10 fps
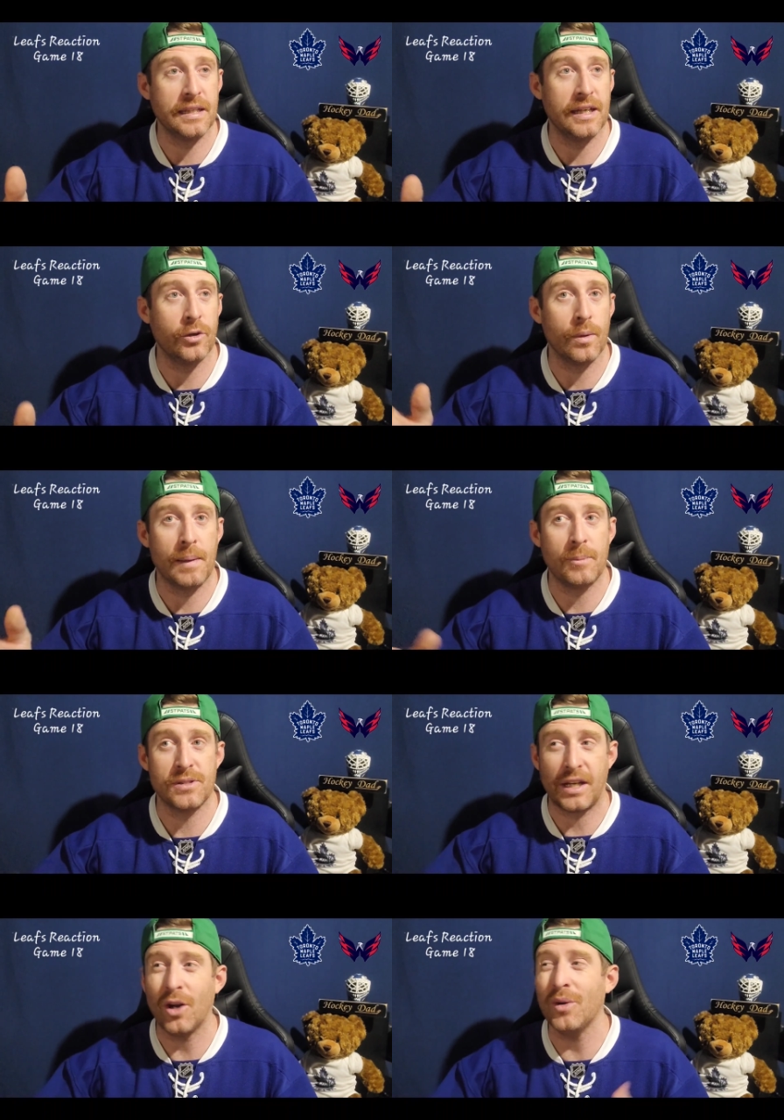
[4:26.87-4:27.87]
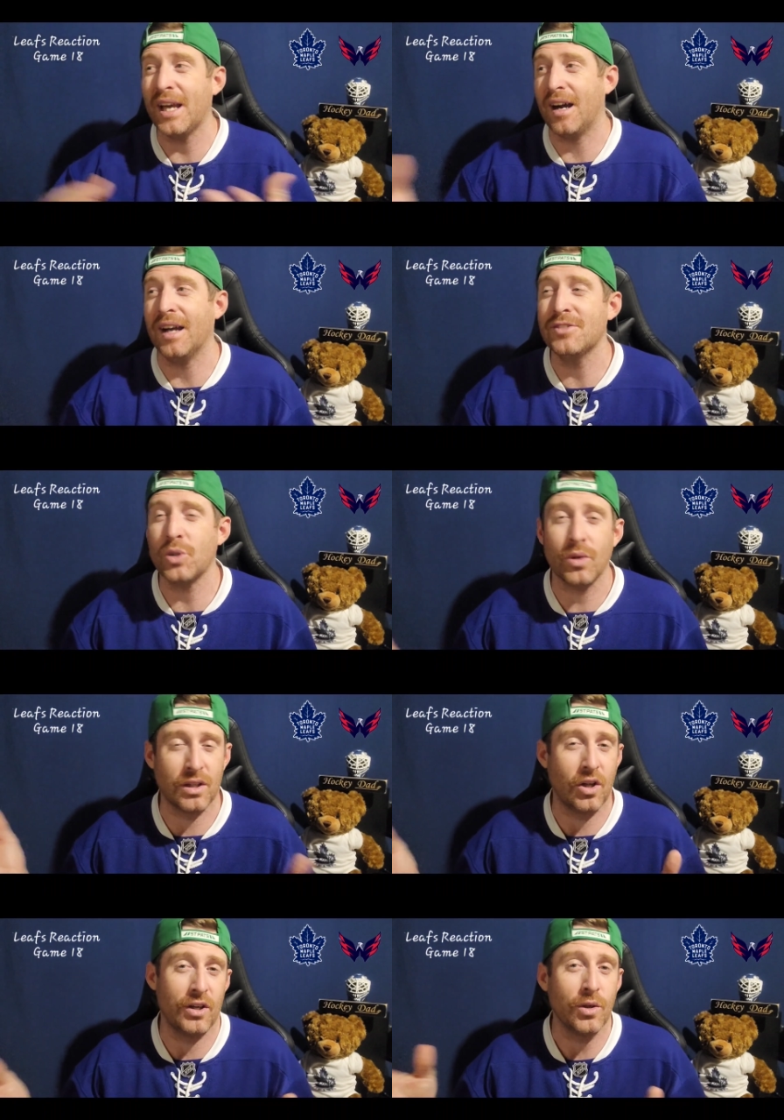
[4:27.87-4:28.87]
Nylander remembers like, oh yeah, I've
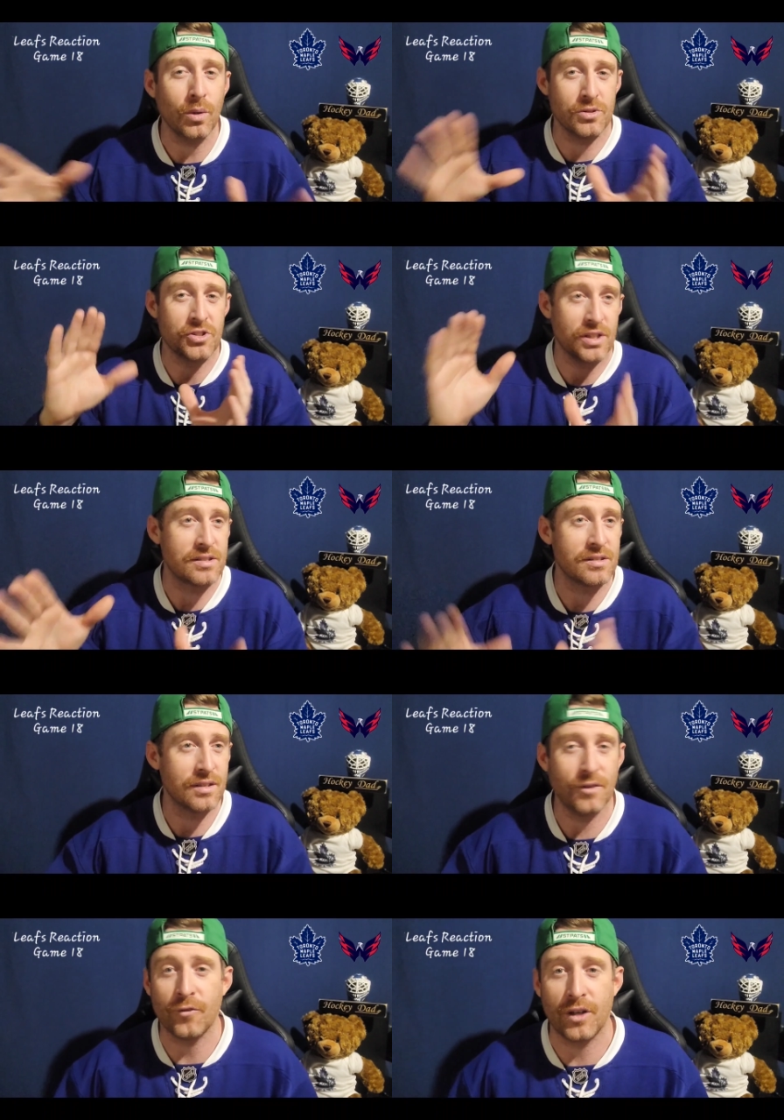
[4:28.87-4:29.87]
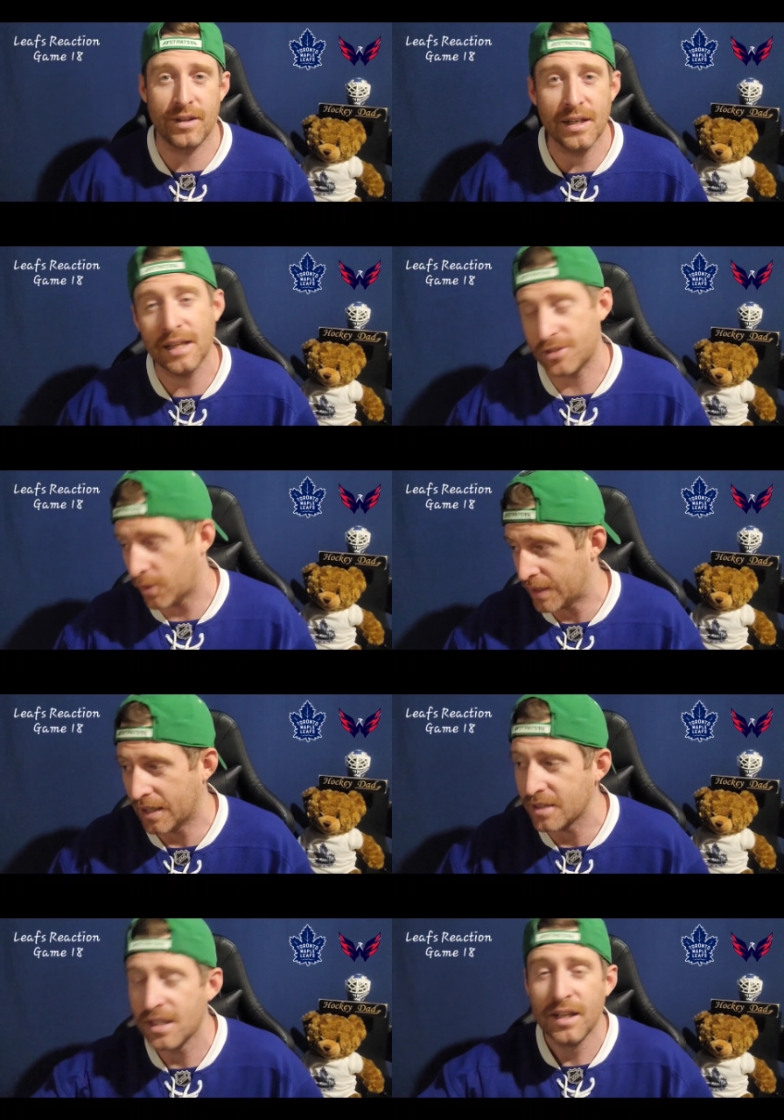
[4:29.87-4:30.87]
scored a lot of goals just in front of the net. So he
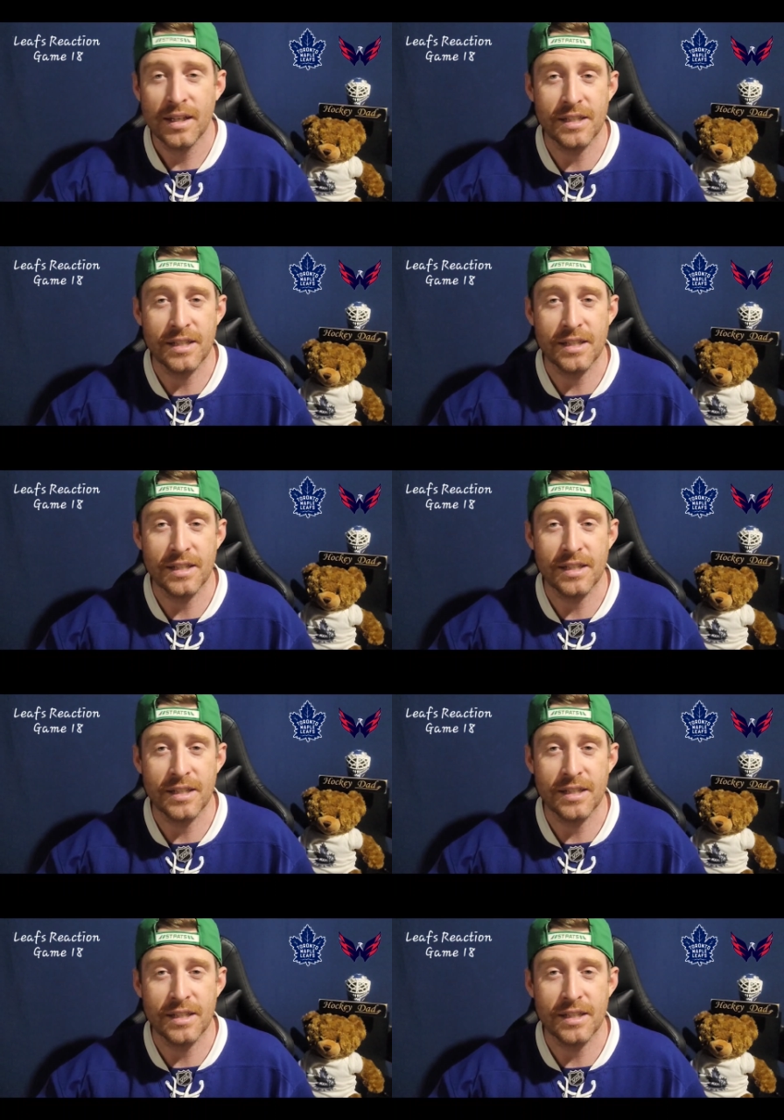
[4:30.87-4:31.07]
does.